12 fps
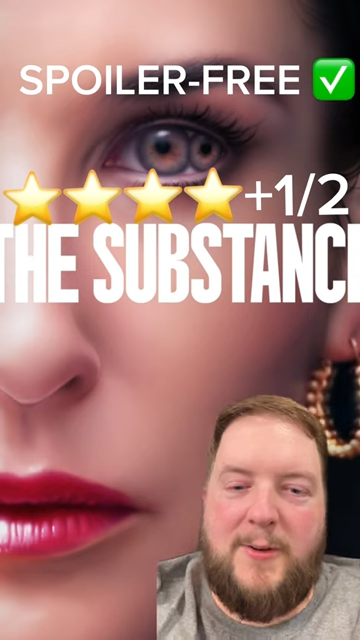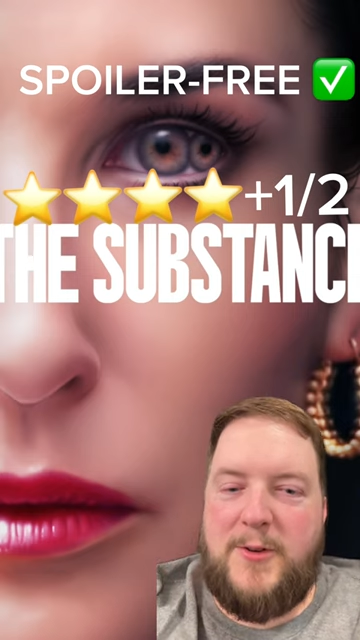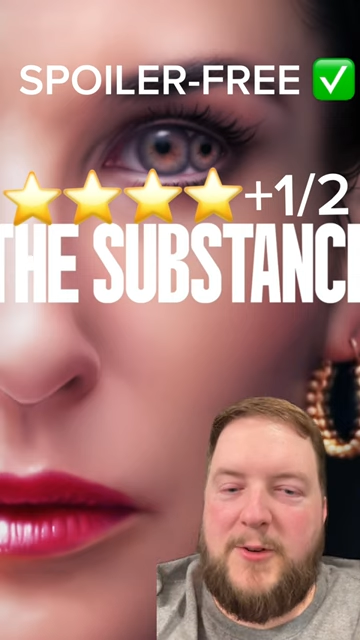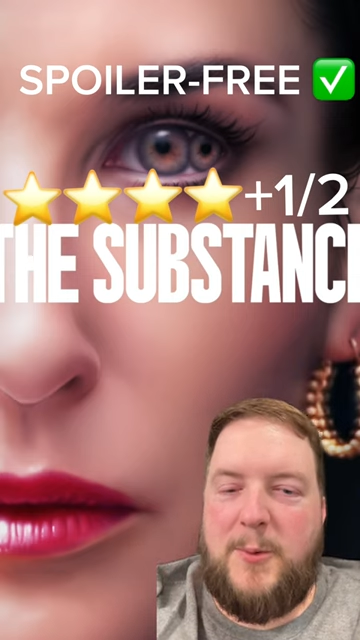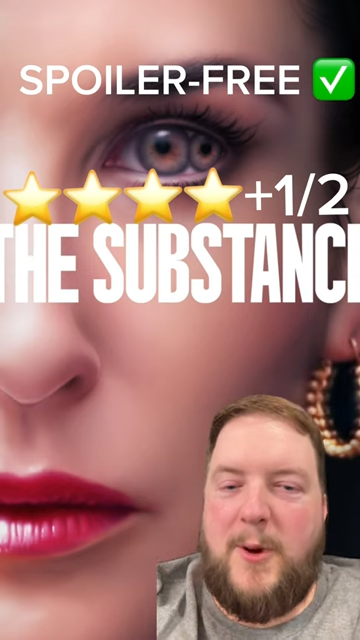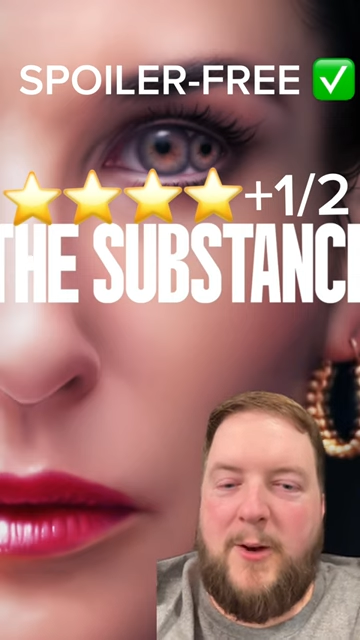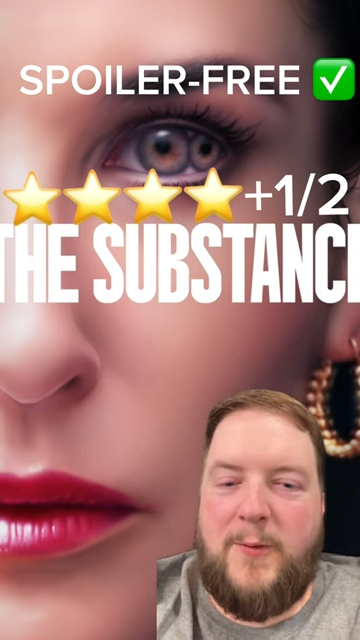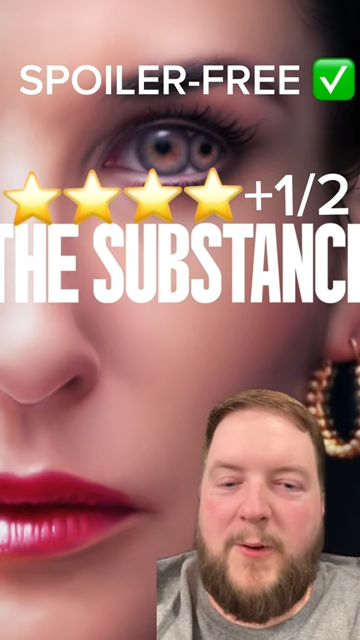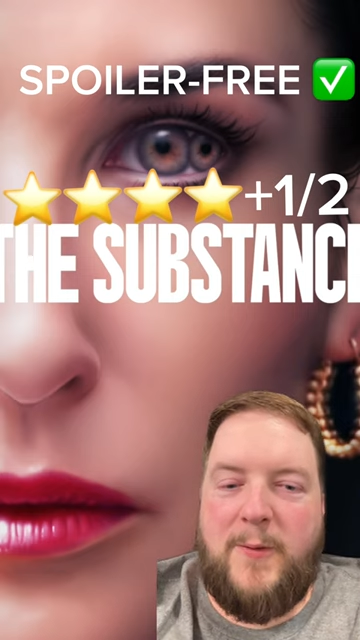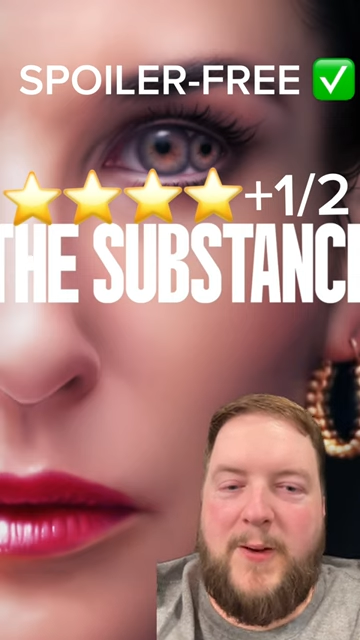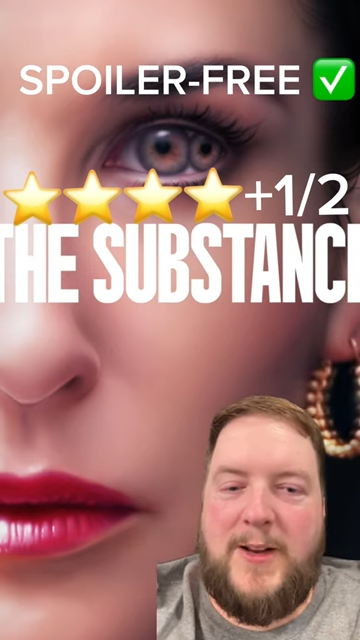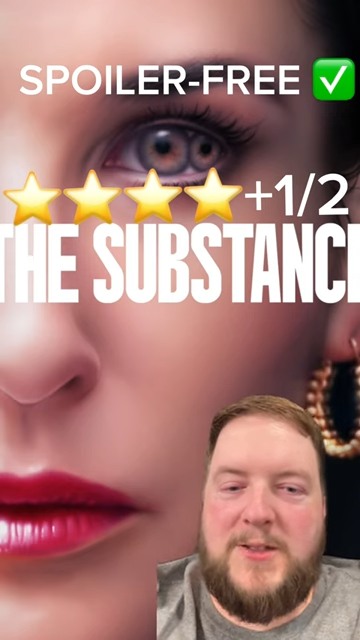the Toronto
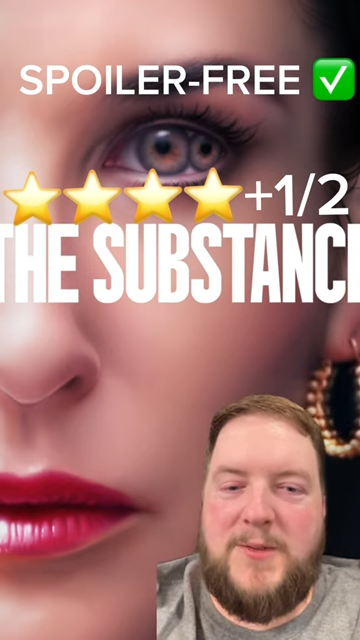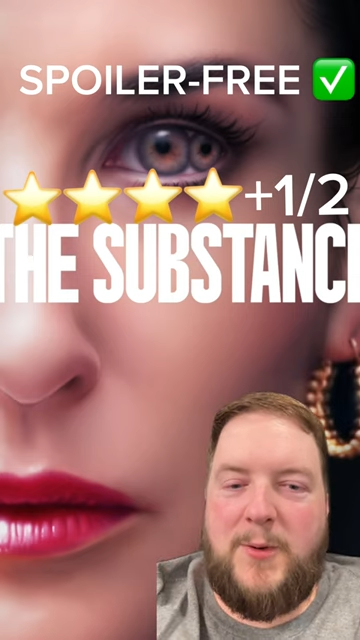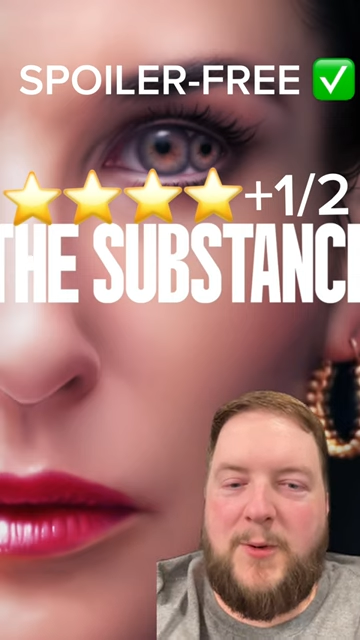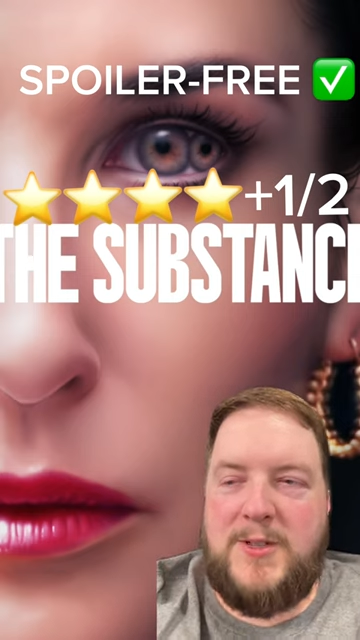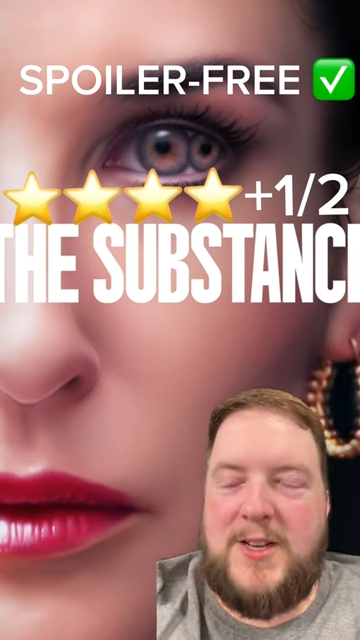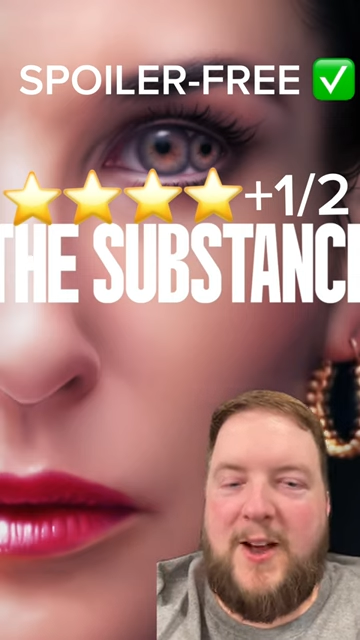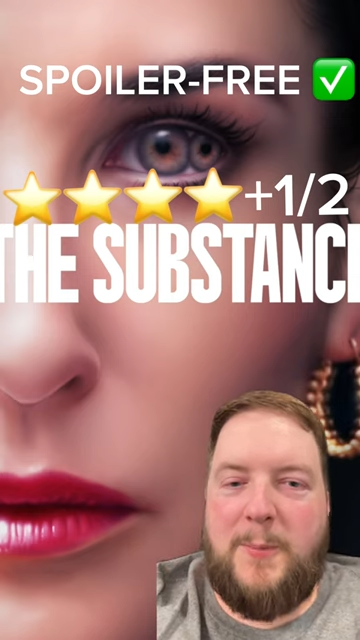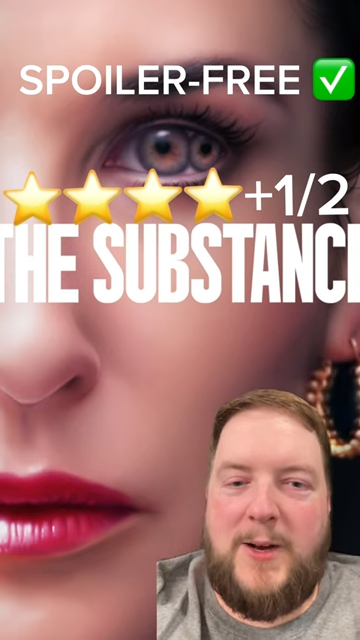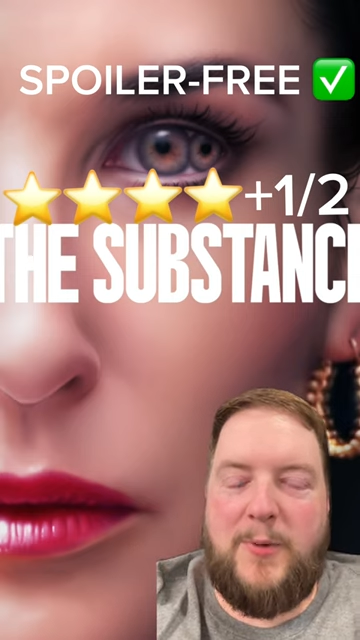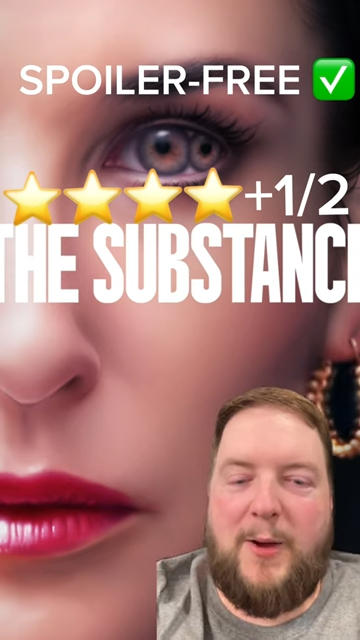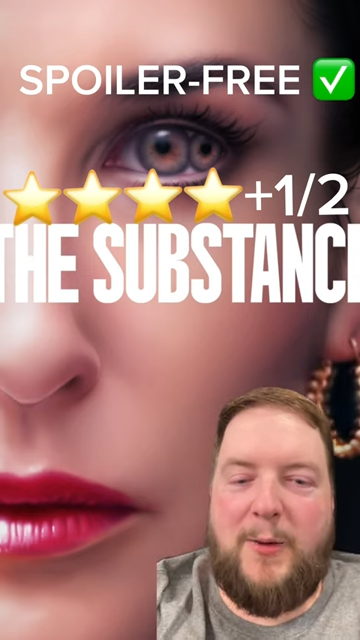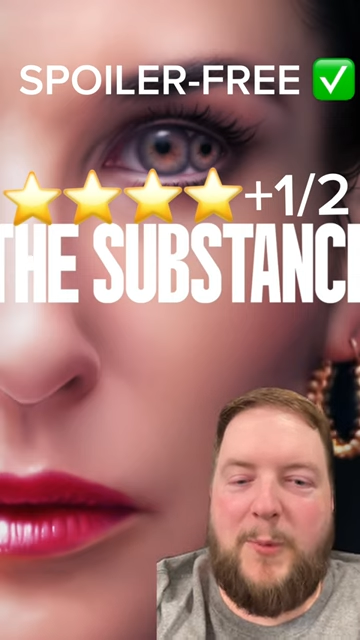Film Festival or South
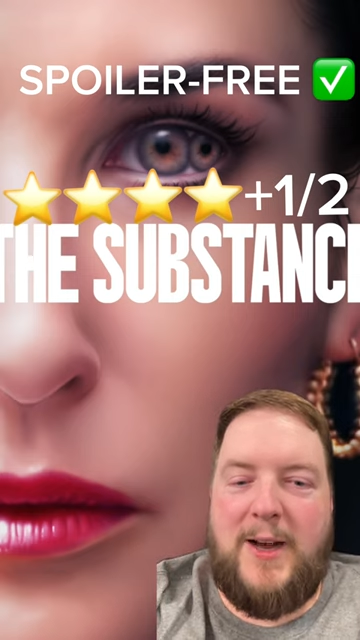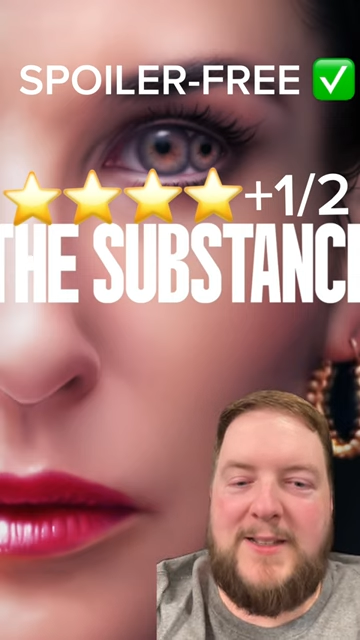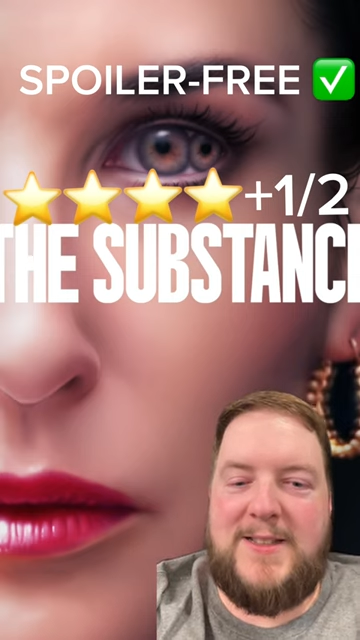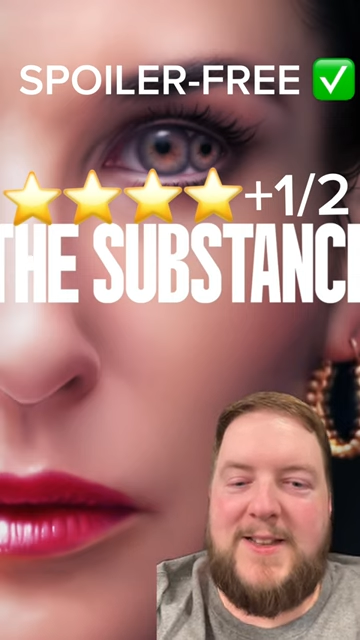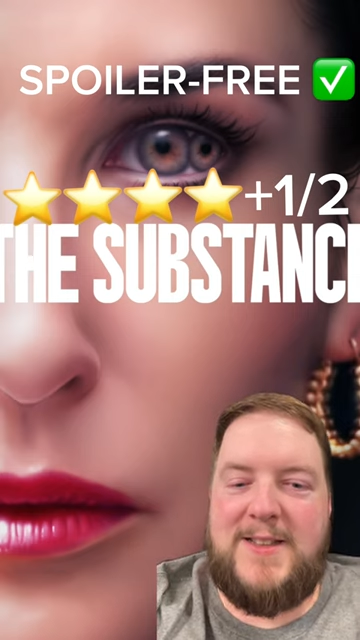by Southwest,